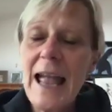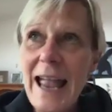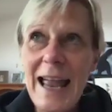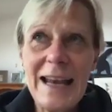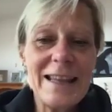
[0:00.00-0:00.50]

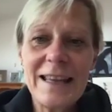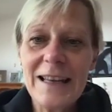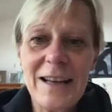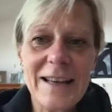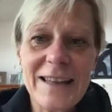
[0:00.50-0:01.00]
Anything
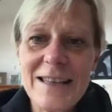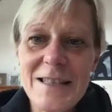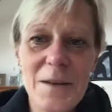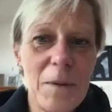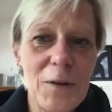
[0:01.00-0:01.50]
like this
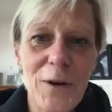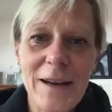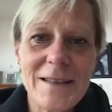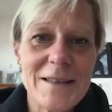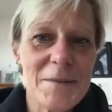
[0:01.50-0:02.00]
can be trained.